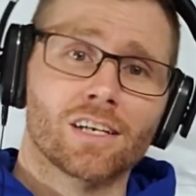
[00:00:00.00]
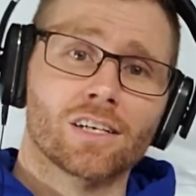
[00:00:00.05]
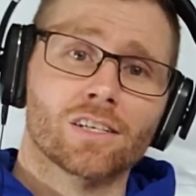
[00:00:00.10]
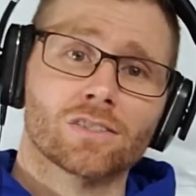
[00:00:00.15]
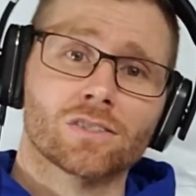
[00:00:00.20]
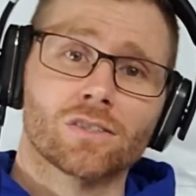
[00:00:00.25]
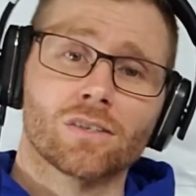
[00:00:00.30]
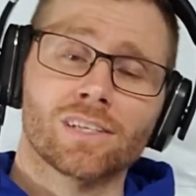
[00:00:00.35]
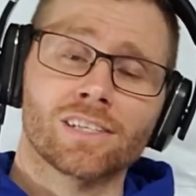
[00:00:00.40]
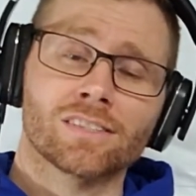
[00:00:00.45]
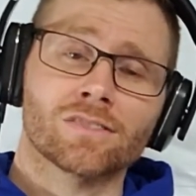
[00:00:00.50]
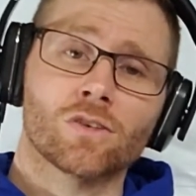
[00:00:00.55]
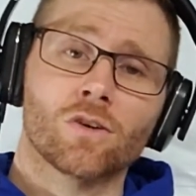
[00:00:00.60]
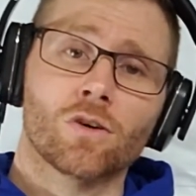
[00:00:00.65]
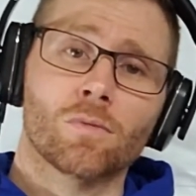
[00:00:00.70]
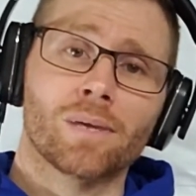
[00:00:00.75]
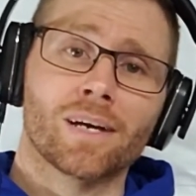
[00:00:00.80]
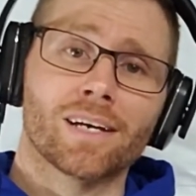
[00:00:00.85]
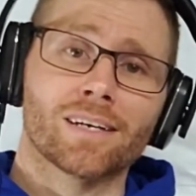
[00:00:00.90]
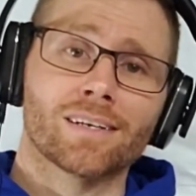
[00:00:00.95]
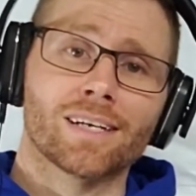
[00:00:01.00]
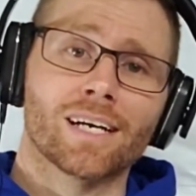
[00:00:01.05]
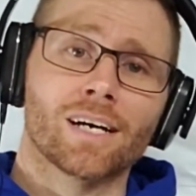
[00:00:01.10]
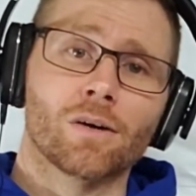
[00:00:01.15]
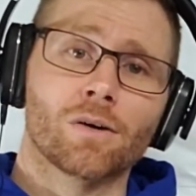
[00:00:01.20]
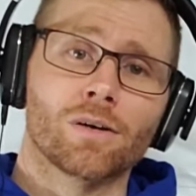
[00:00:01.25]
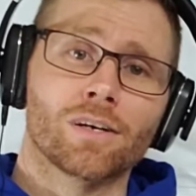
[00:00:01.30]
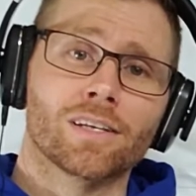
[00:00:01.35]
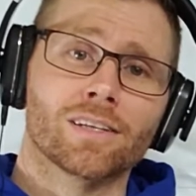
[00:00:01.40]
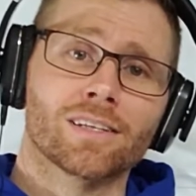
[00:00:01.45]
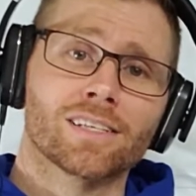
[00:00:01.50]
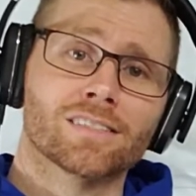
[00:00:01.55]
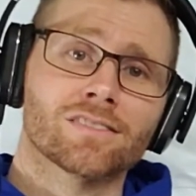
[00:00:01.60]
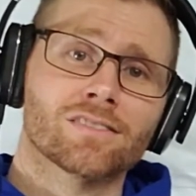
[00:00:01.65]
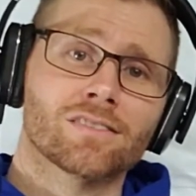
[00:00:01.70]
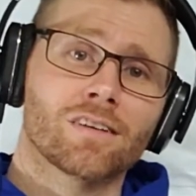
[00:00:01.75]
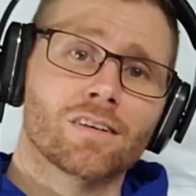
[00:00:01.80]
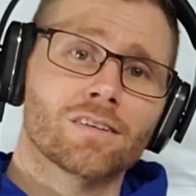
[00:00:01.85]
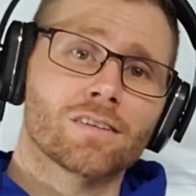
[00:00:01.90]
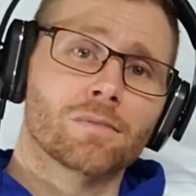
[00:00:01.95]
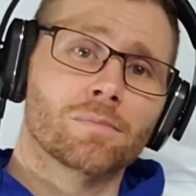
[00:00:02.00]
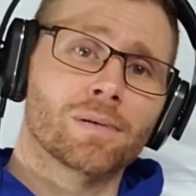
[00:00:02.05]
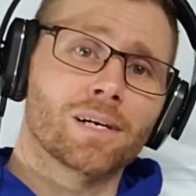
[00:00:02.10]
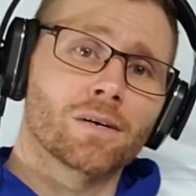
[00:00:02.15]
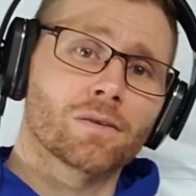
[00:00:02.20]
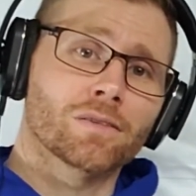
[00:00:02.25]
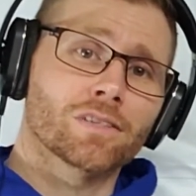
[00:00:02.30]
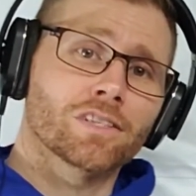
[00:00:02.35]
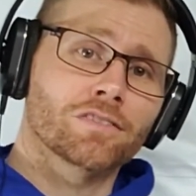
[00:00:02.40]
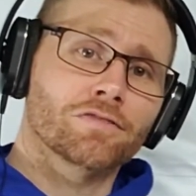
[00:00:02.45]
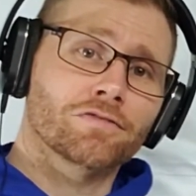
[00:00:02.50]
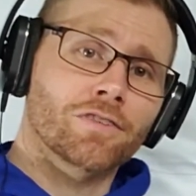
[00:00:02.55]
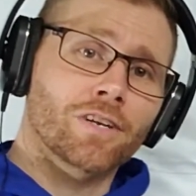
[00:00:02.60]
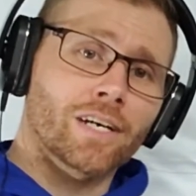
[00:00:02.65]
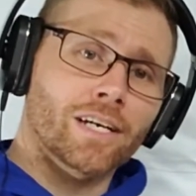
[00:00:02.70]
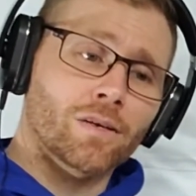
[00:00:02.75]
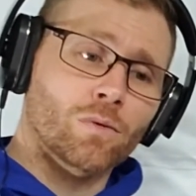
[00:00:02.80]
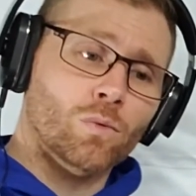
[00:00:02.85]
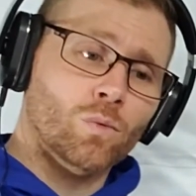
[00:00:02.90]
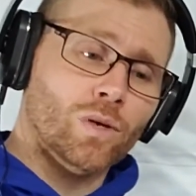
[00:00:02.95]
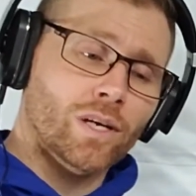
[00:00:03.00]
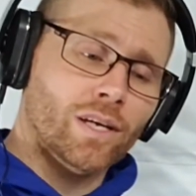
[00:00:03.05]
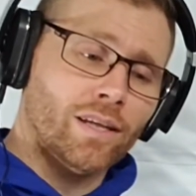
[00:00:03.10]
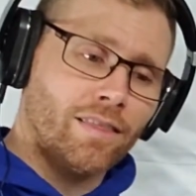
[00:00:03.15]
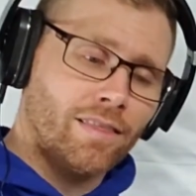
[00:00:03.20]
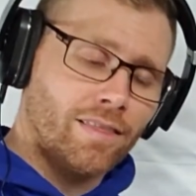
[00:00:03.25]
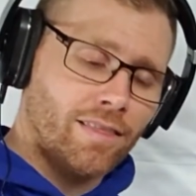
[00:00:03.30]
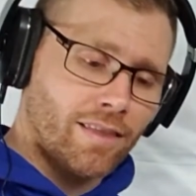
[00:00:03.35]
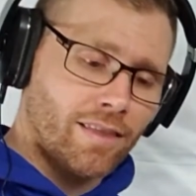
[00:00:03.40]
So let's go back now and let's talk about the fight with